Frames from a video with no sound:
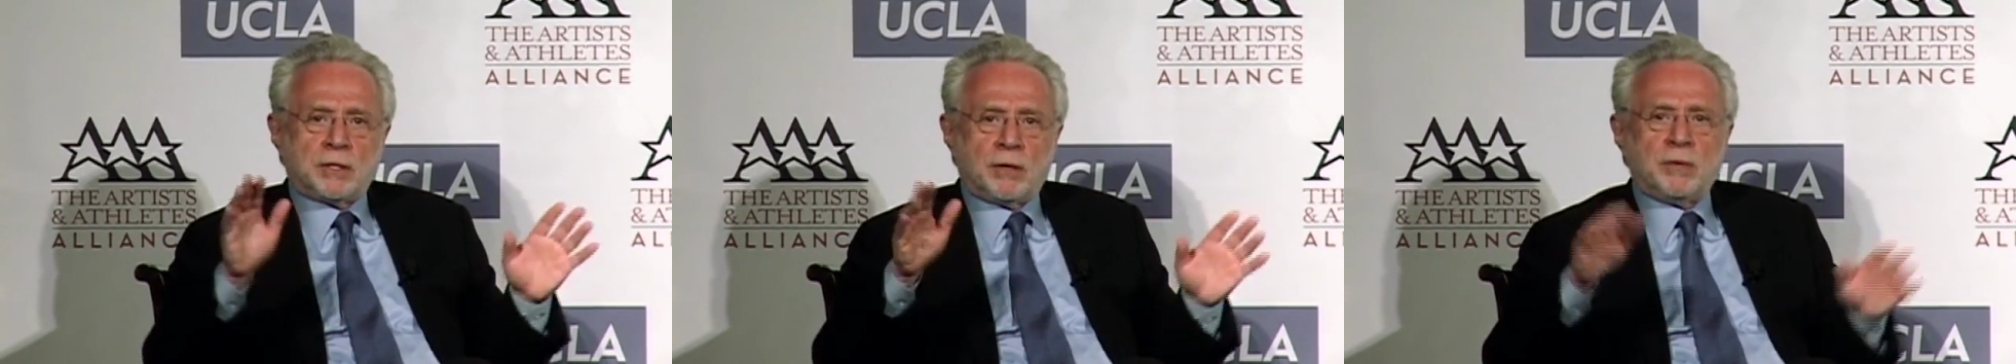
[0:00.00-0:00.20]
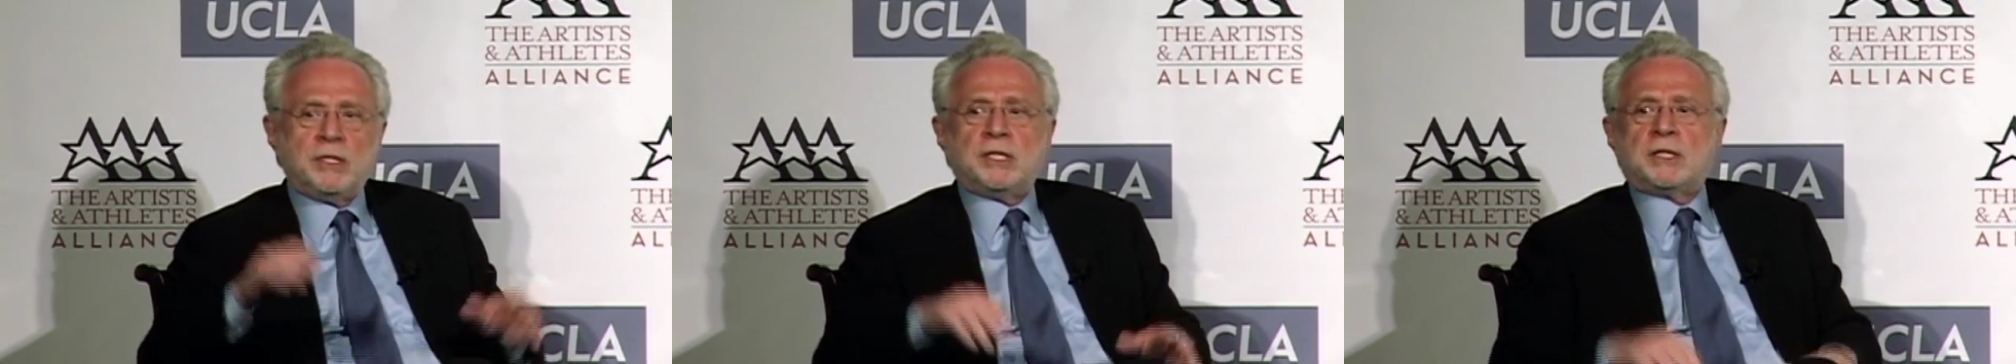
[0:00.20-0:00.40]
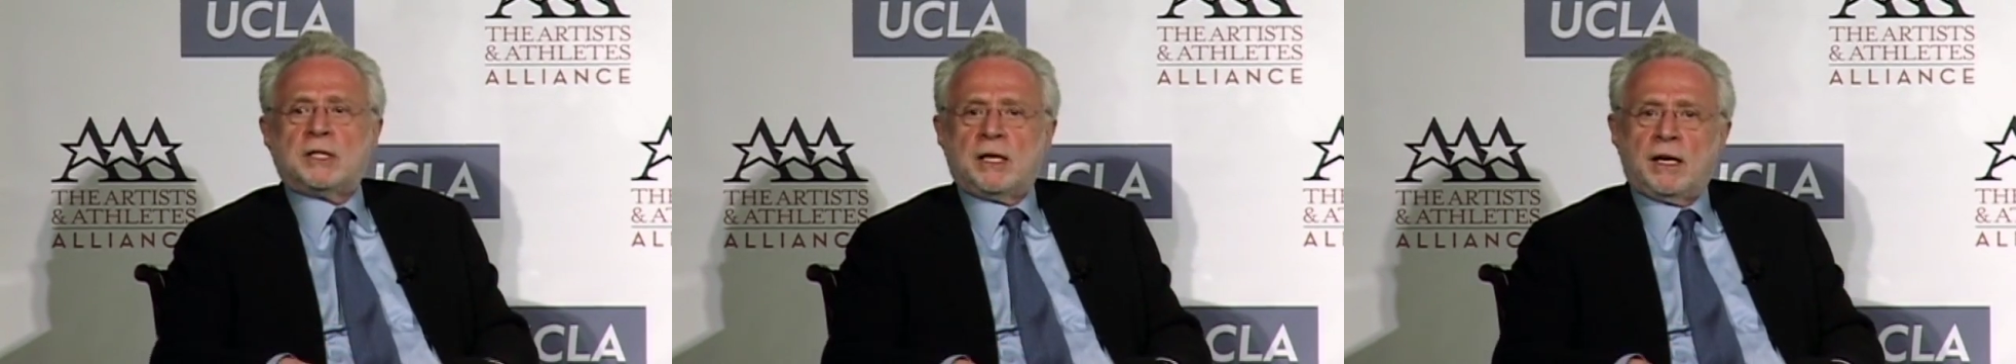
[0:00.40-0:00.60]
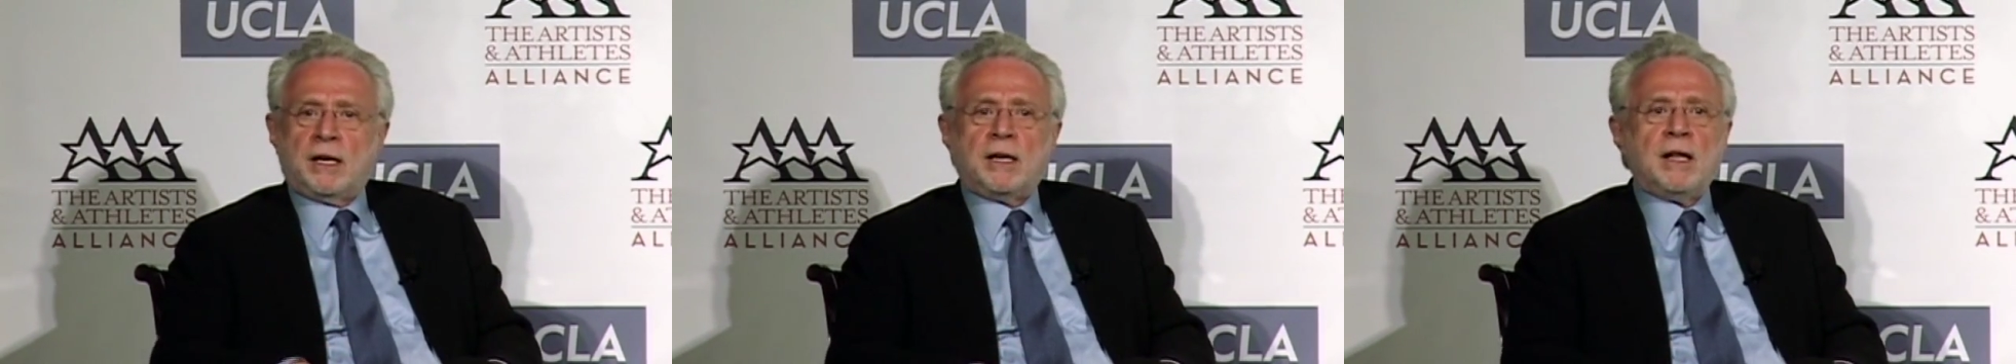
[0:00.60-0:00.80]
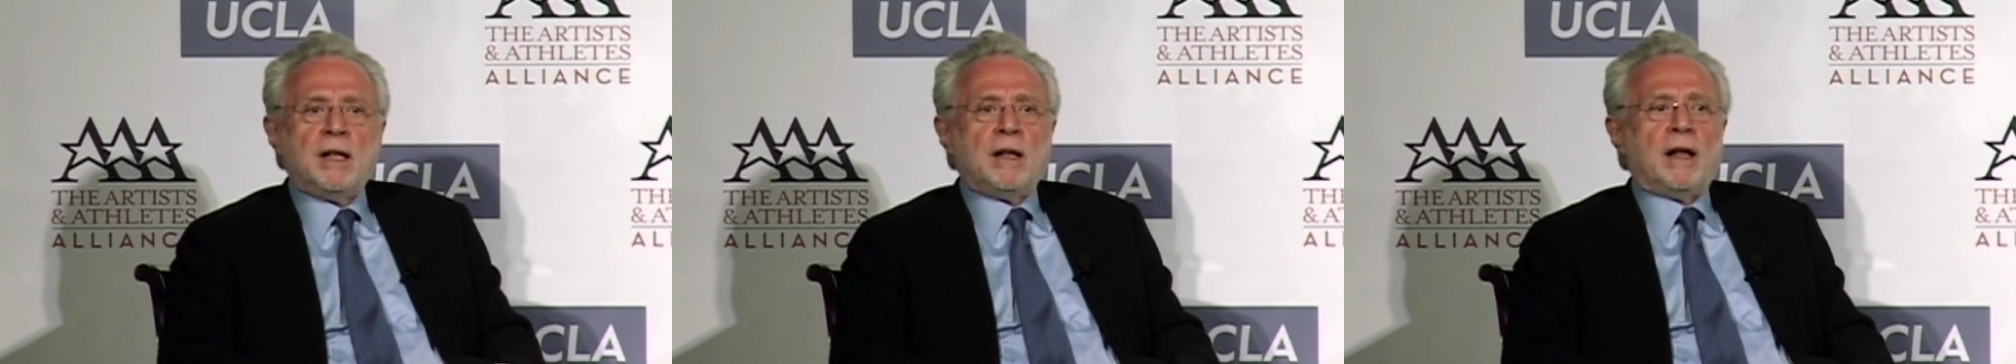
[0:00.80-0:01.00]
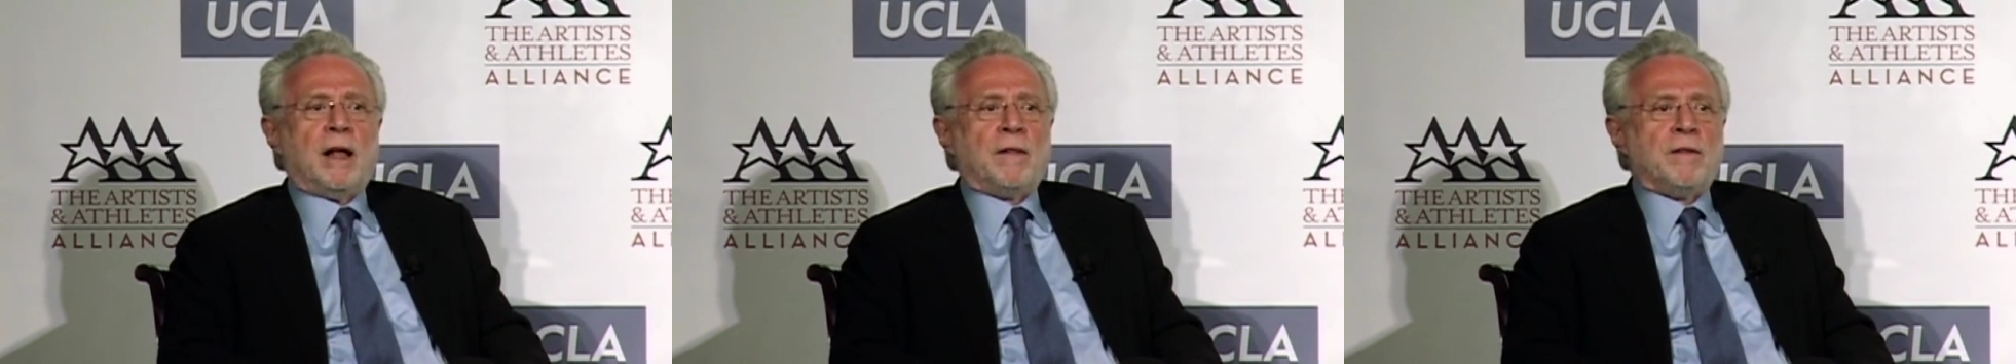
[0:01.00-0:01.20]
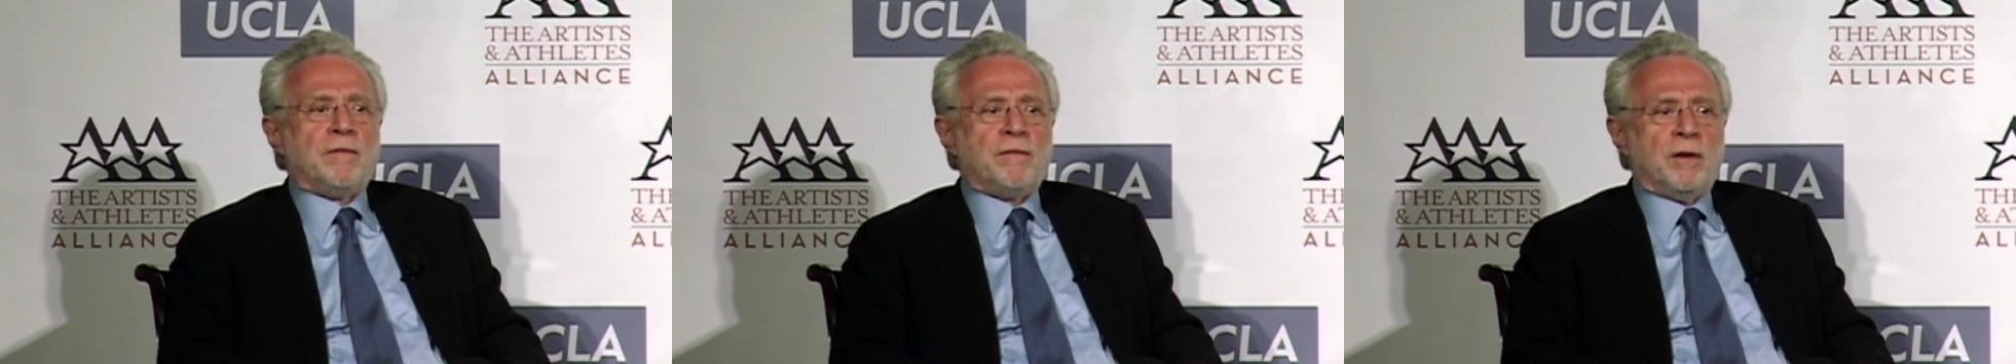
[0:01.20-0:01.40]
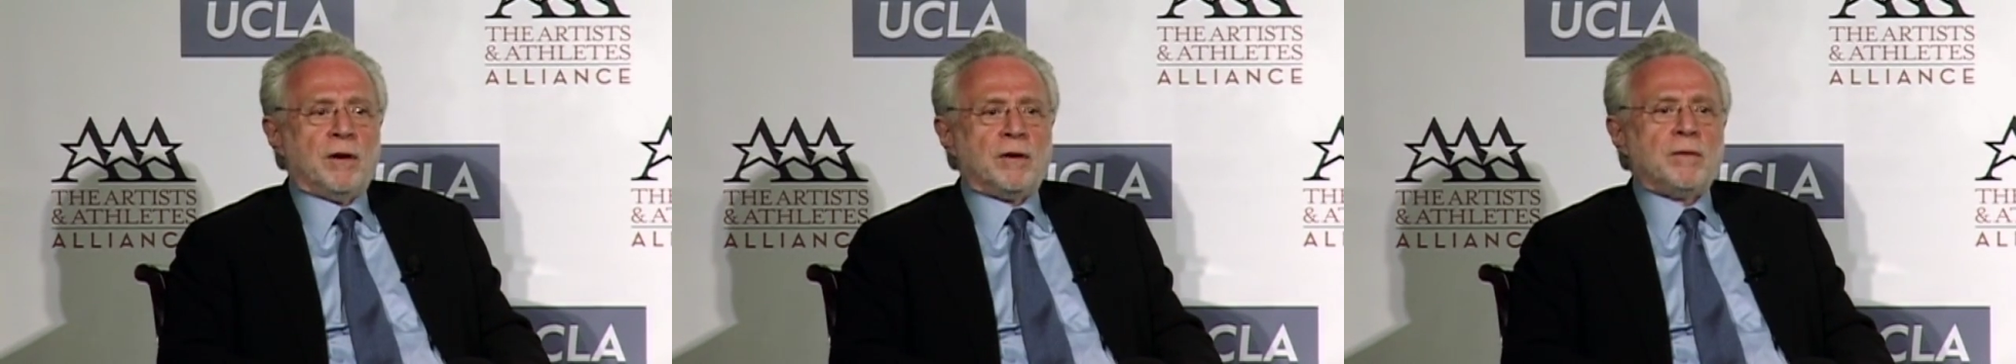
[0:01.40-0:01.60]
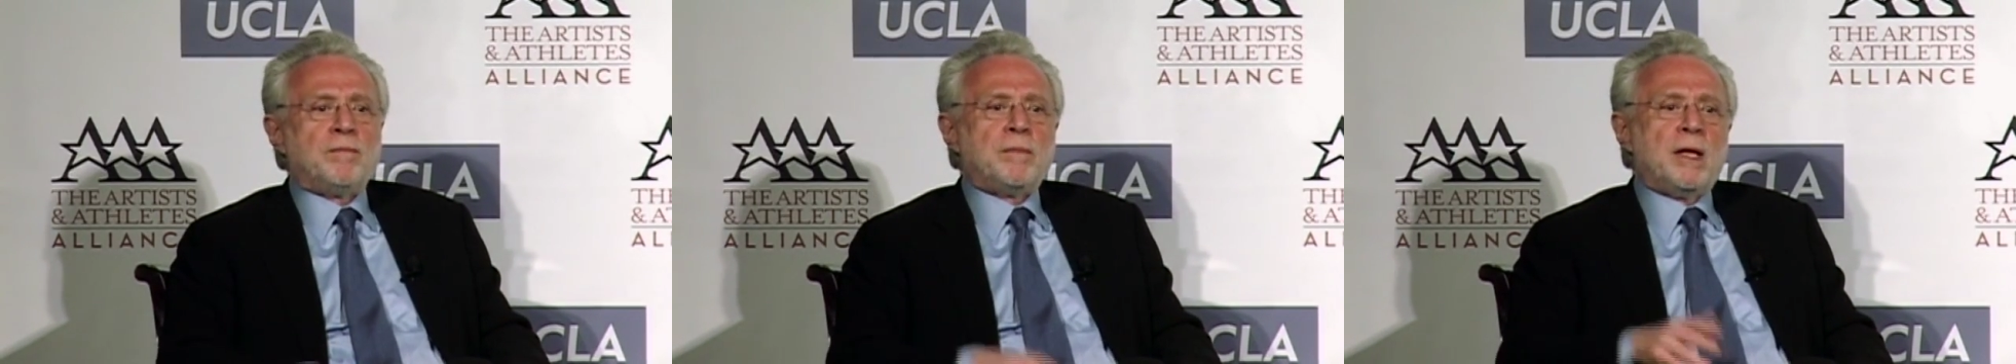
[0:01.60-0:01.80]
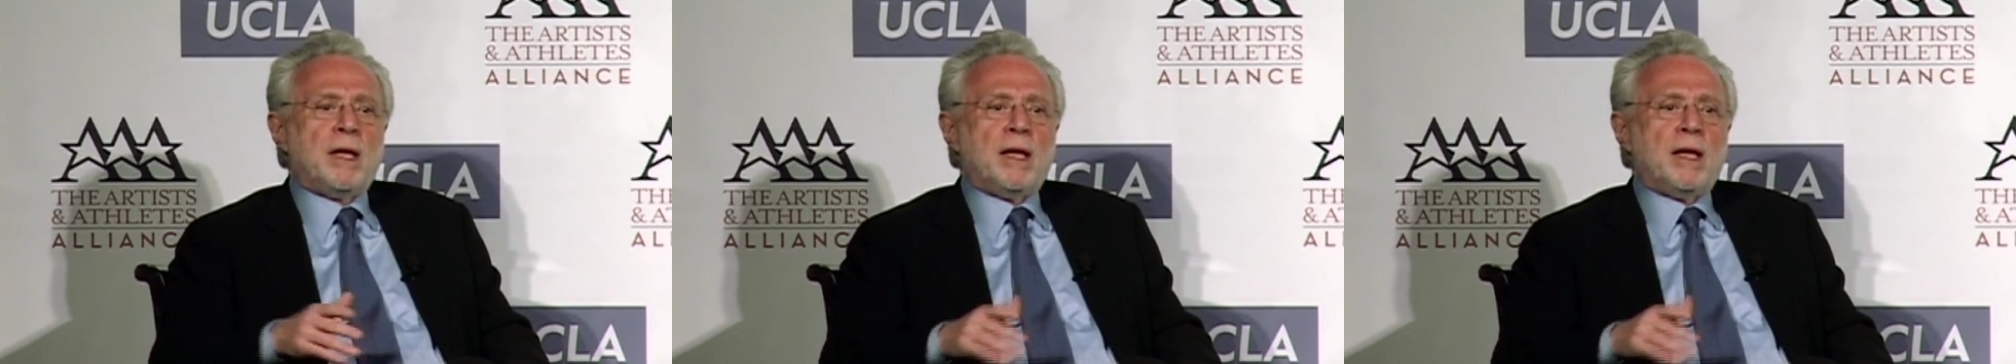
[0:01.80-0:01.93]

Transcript: so we just did it on the phone.